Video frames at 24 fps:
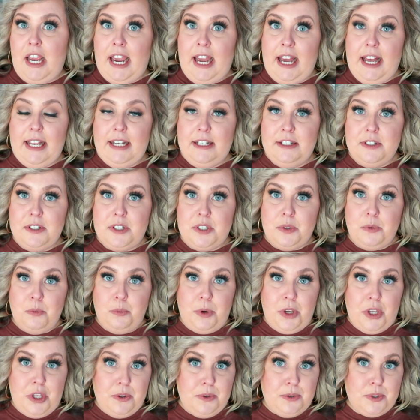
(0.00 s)
And
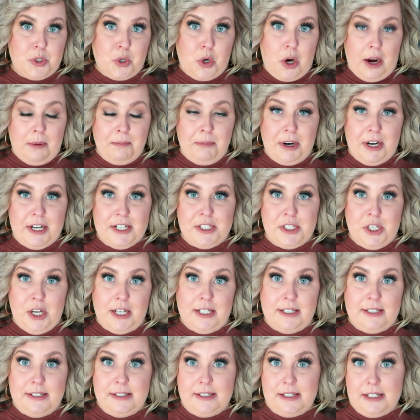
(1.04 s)
we use cranberry
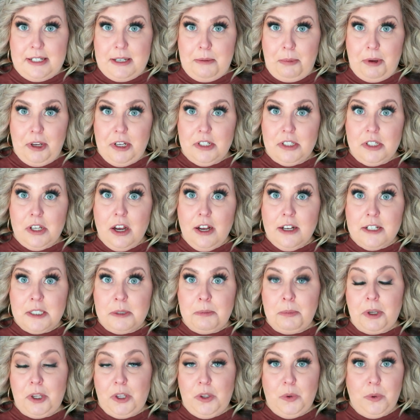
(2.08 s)
sauce as a dipping
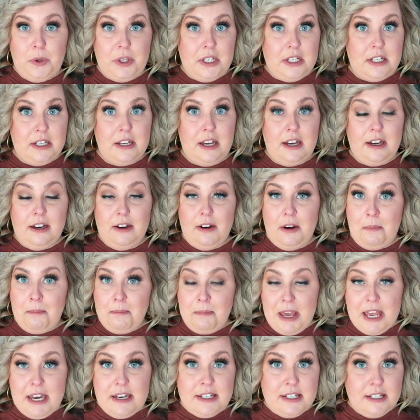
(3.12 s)
sauce, but you can
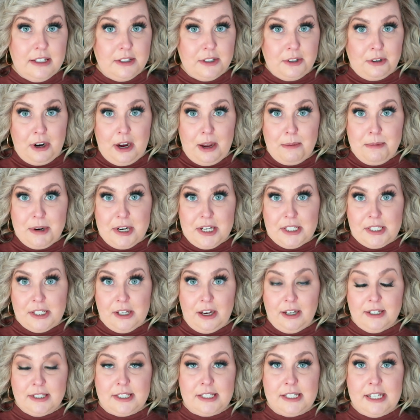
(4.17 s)
omit the cranberry
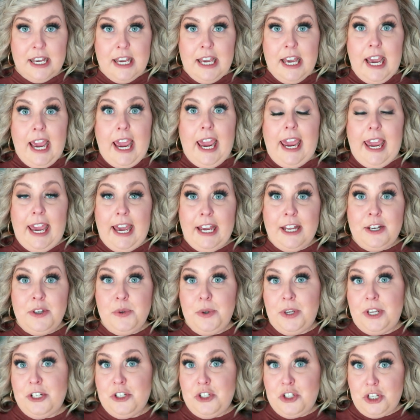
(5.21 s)
sauce and
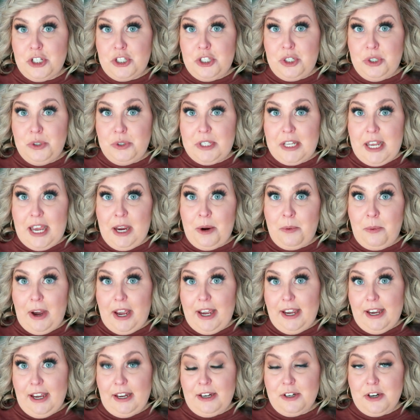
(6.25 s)
you can just use egg
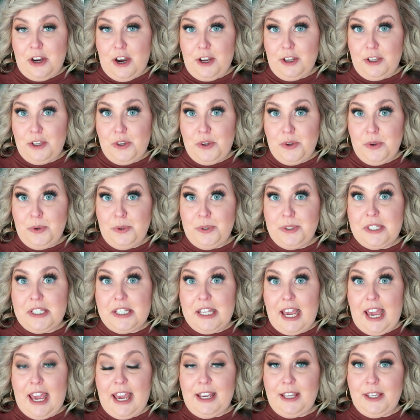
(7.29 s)
white and not use
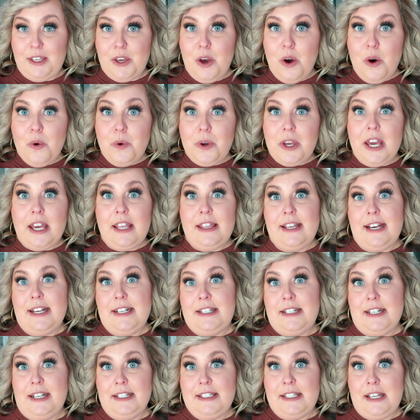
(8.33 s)
the egg yolk, and
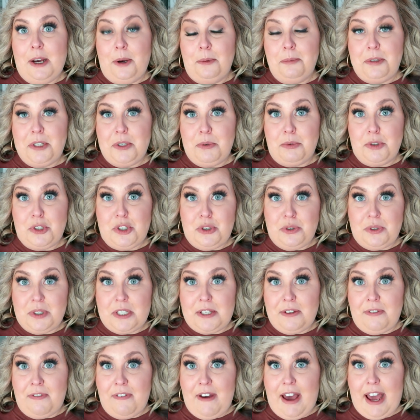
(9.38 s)
that does help to reduce
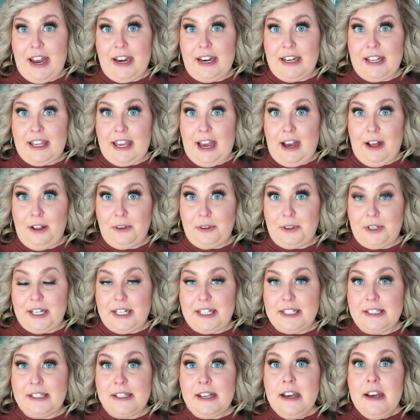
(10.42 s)
the fat and
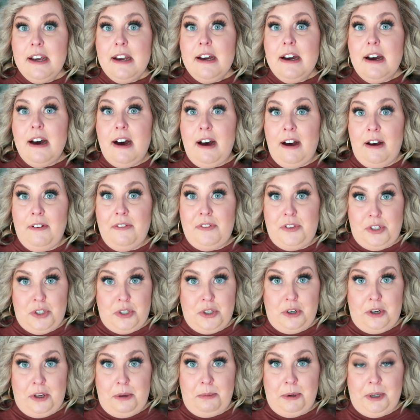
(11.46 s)
calories of the
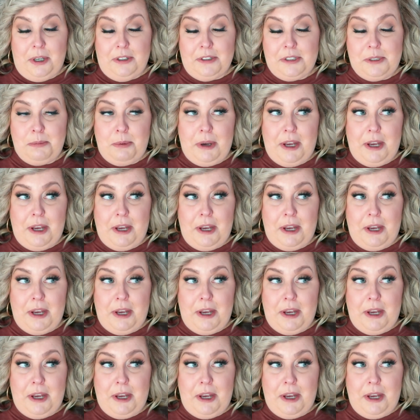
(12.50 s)
turkey balls.